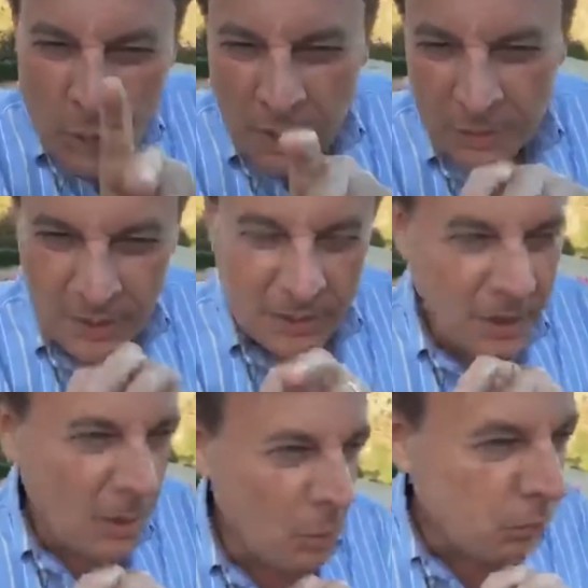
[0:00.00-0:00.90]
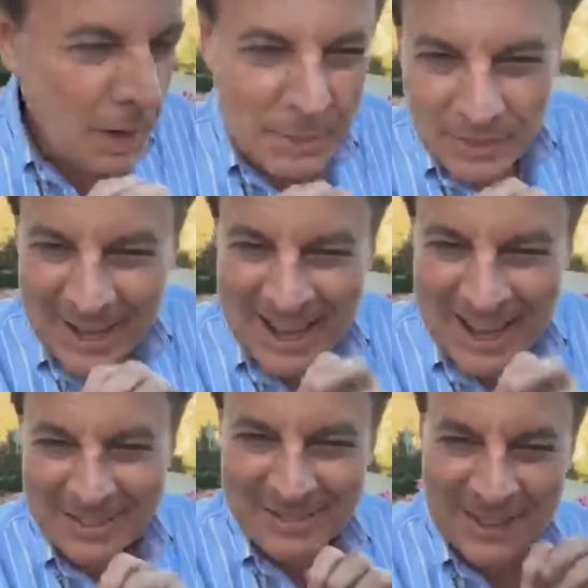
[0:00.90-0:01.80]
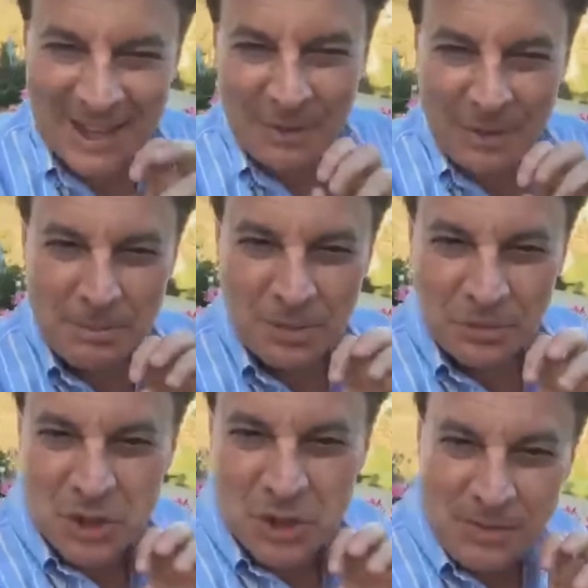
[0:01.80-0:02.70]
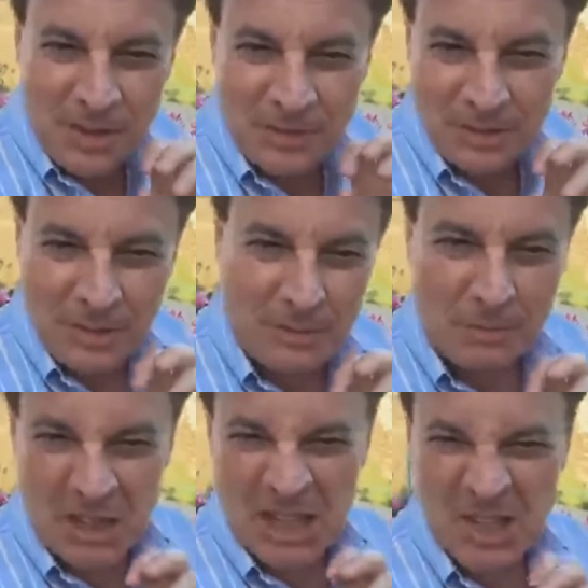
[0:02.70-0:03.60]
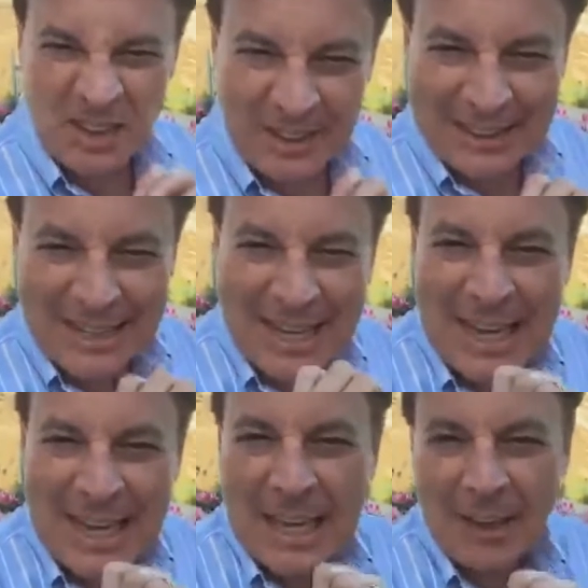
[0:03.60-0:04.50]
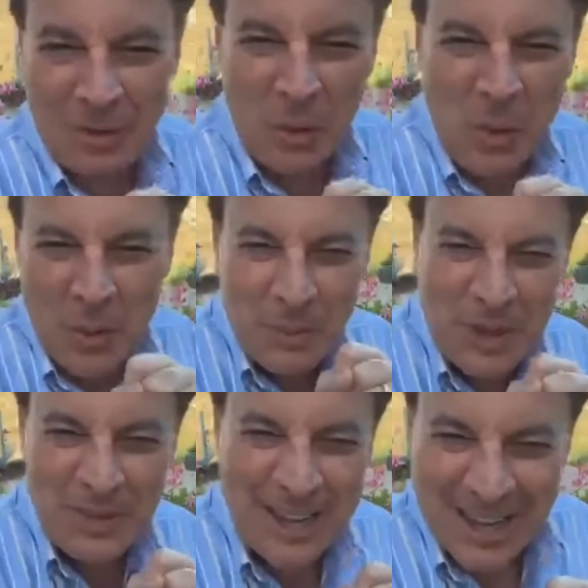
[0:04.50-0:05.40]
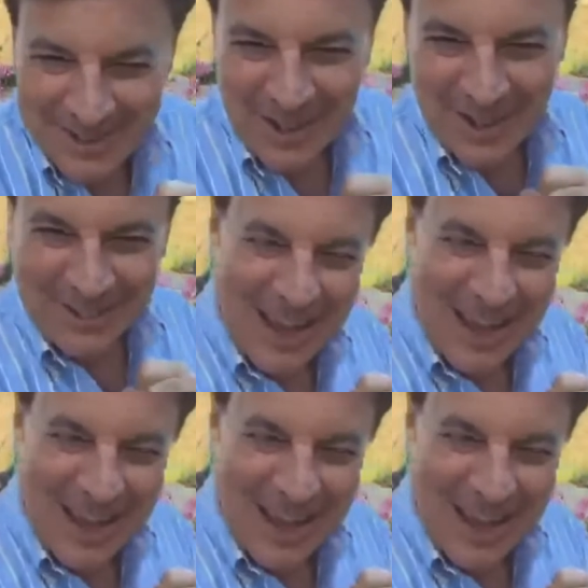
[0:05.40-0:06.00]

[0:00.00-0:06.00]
just, like, you know, rubbing their hands together in mischievous, malicious glee? Oh, what he got Donald